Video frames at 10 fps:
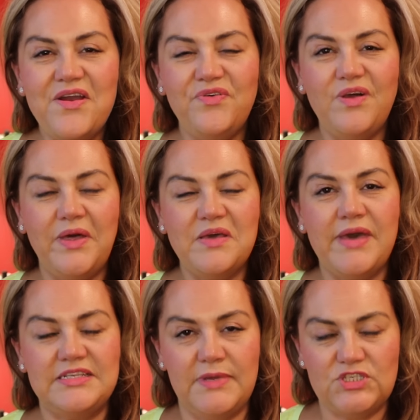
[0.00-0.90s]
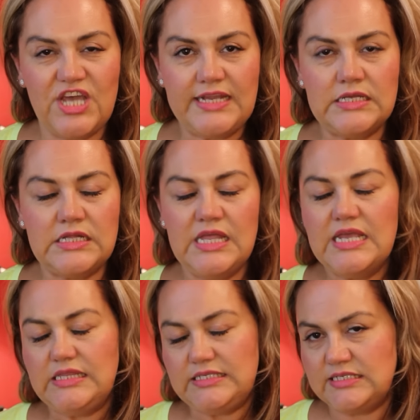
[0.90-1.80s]
Hi everyone, welcome back to my channel.
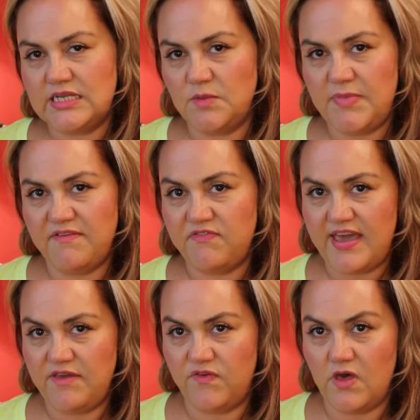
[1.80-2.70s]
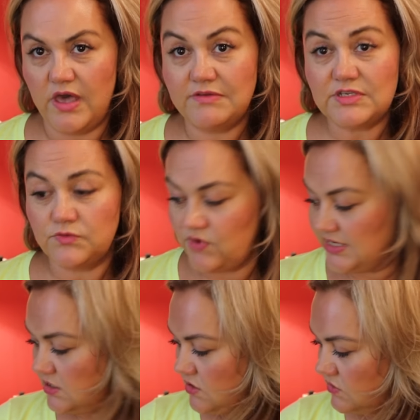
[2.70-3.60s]
This is going to be a Fave 5s of
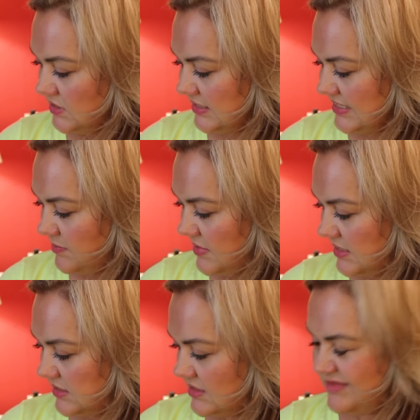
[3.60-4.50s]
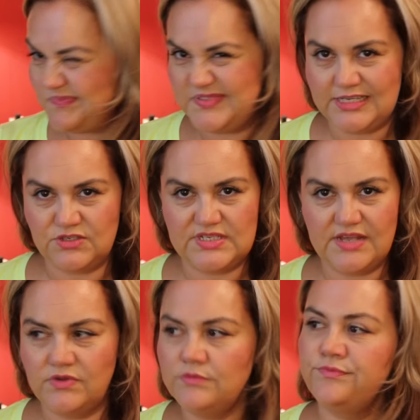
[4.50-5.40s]
retinols, except there's six or
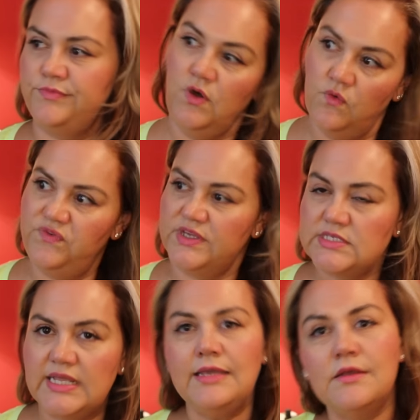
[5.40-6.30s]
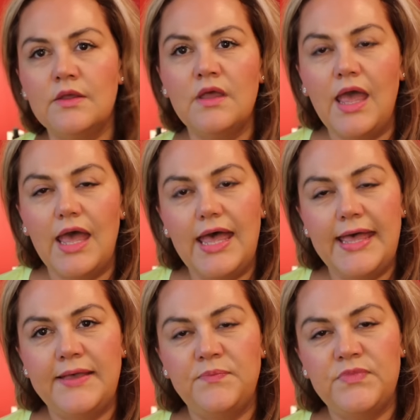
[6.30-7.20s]
seven, obviously.
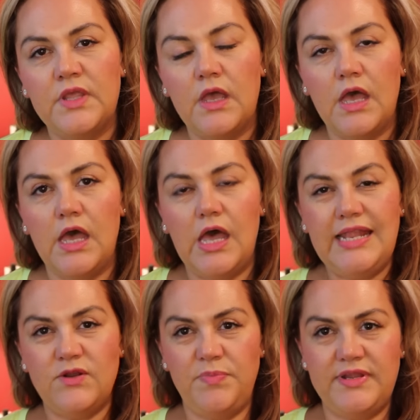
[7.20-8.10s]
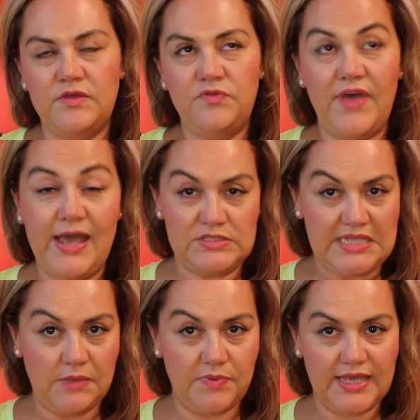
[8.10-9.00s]
Um, a little bit of
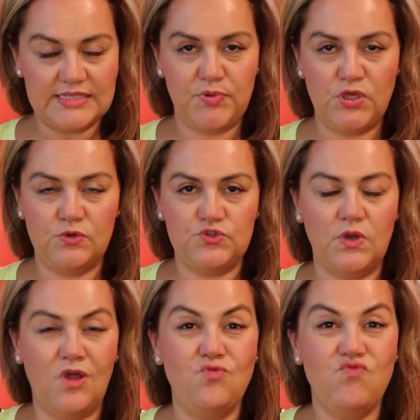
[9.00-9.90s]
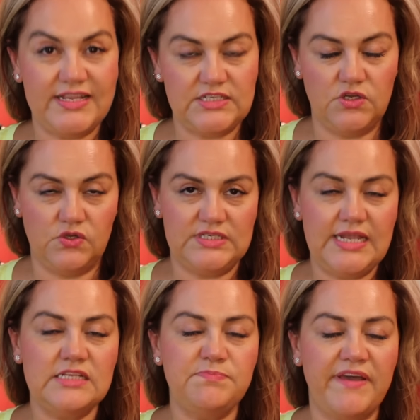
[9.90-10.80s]
housekeeping as per usual on retinols.
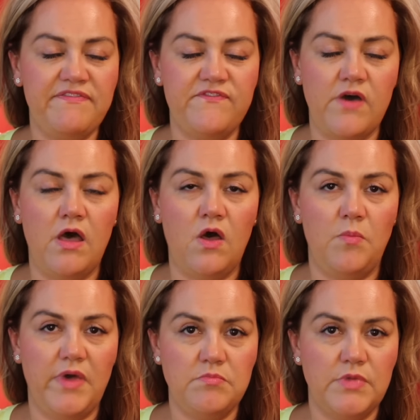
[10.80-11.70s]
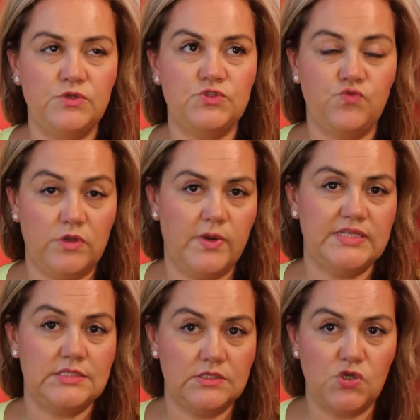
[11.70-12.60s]
It is by far my most
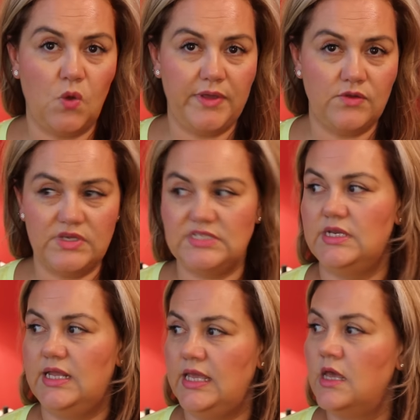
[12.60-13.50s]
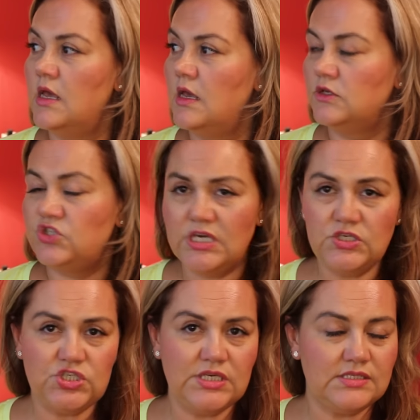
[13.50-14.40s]
requested topic recently.
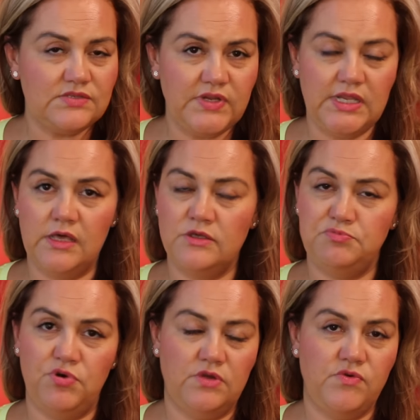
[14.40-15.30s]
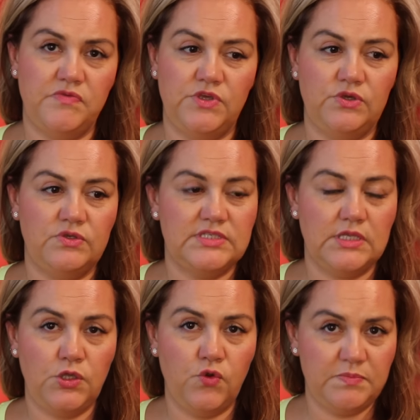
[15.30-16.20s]
Cheat sheets, videos, product reviews,
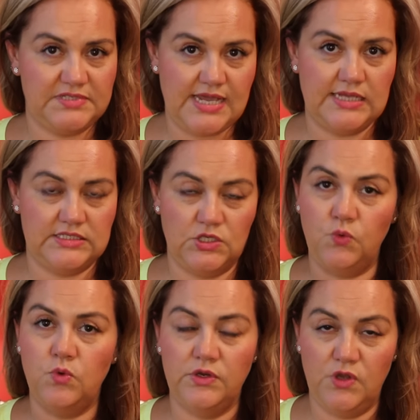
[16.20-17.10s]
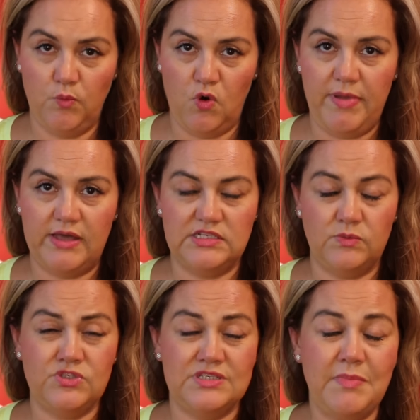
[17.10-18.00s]
you're obsessed and you want to know more about
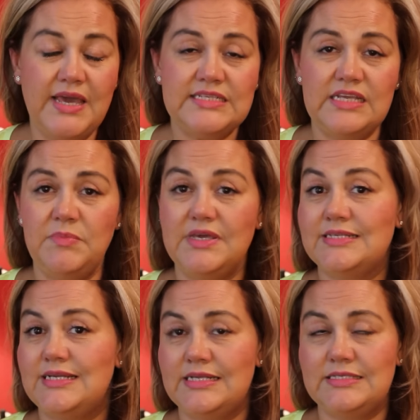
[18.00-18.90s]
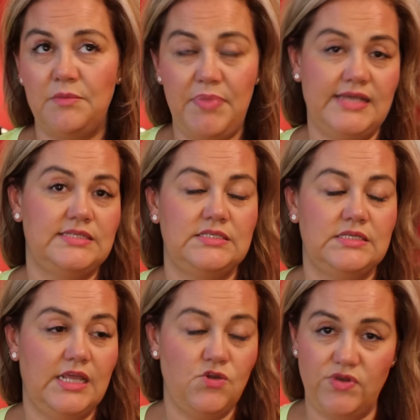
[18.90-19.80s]
it, which is amazing because it is the
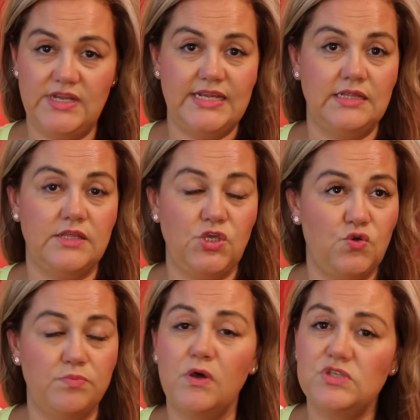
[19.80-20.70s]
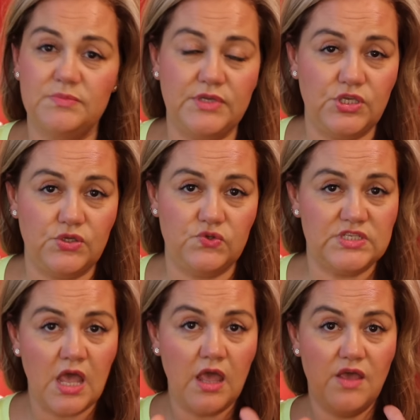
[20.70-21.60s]
best ingredient that you could possibly
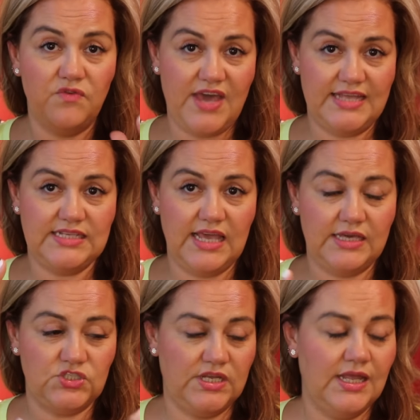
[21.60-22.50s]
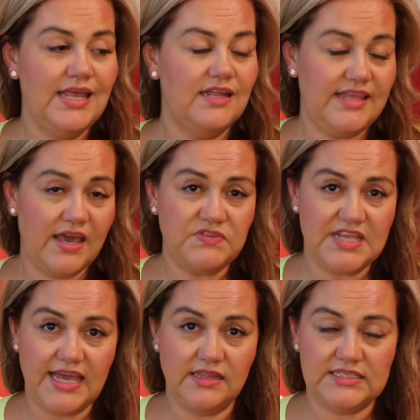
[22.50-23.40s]
use for anti-aging. The
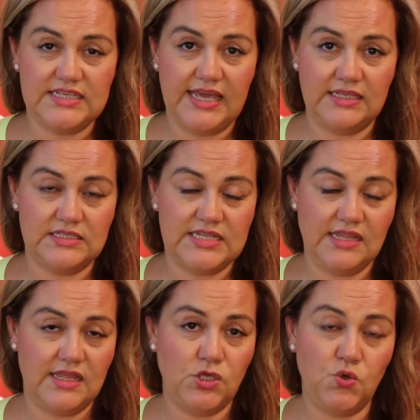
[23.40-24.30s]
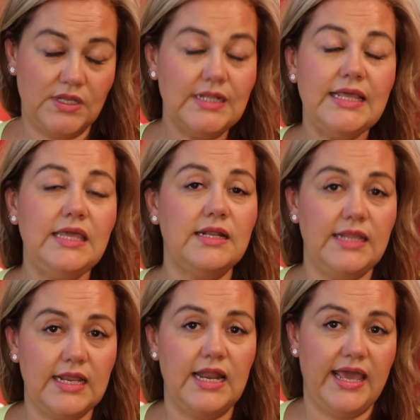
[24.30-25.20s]
FDA in the States say that you can
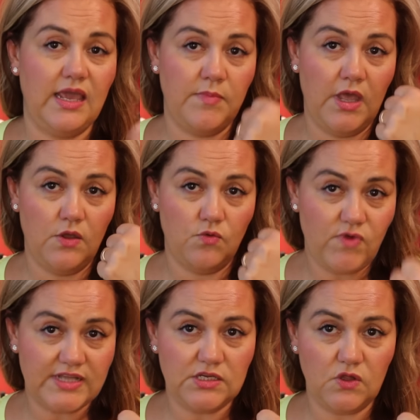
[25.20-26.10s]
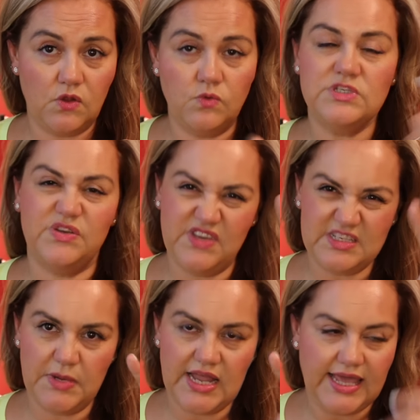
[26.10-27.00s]
legally claim retinol, so
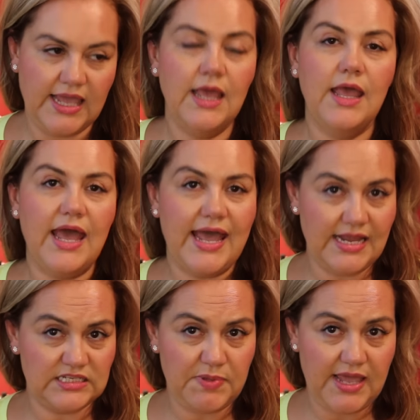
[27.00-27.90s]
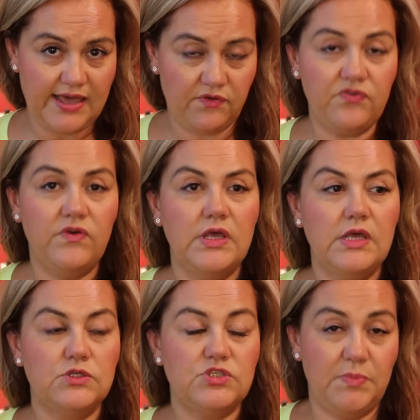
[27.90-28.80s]
vitamin A, and SPF
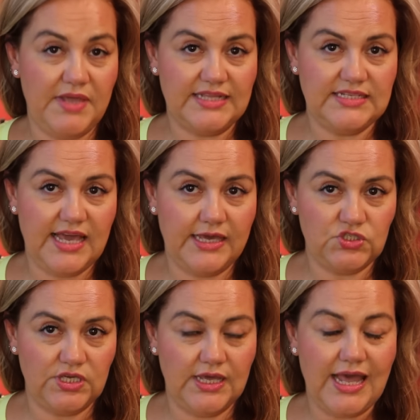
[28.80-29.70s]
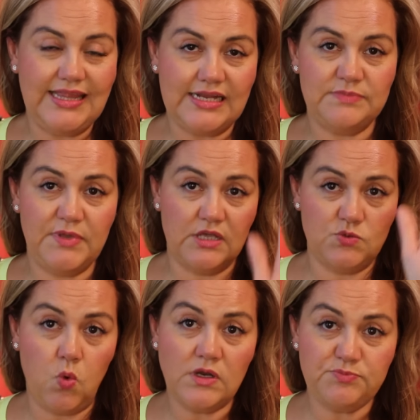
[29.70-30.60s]
to be anti-aging and that is
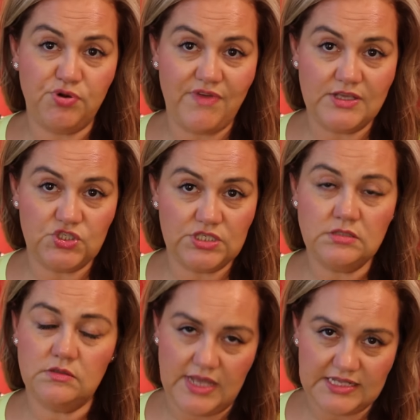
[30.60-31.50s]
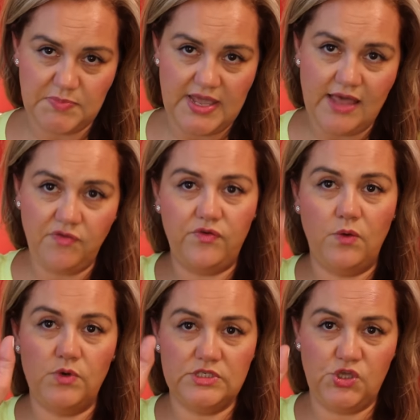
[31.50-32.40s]
because one is prevention, SPF,
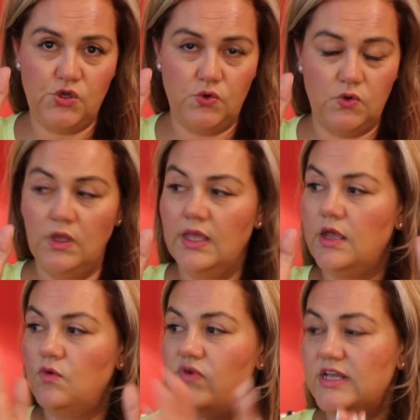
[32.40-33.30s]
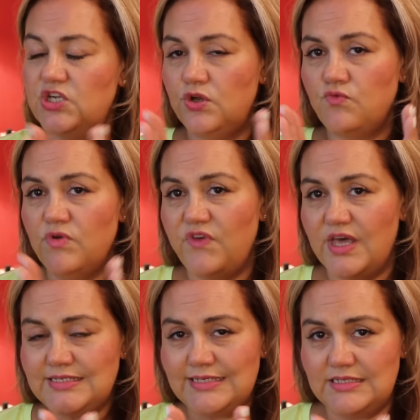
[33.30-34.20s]
and one is cure. Retinol
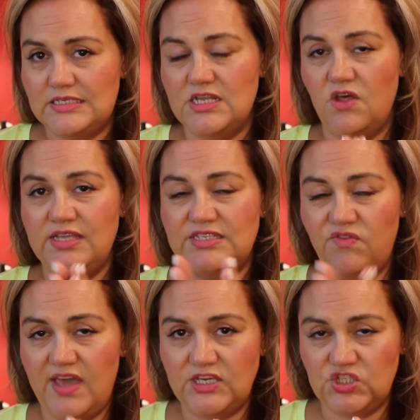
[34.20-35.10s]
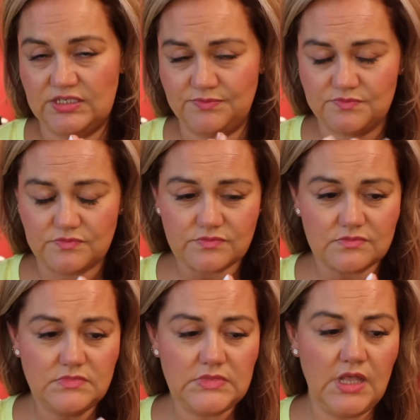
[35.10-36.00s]
reverses the signs of aging.
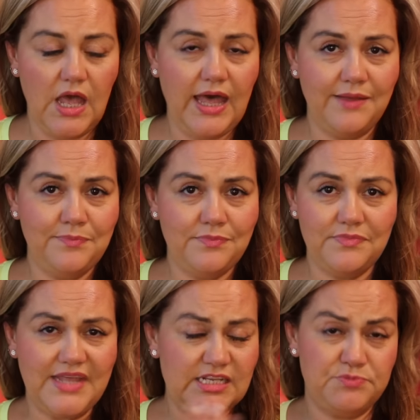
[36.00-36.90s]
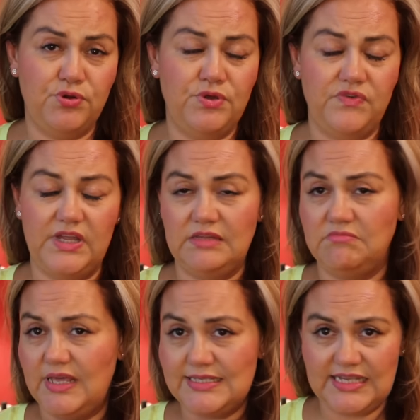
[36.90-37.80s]
Um, that is
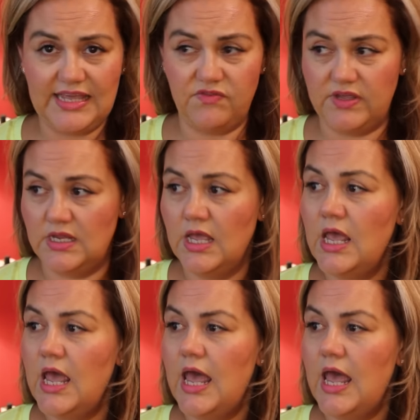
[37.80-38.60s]
proven, it's a given.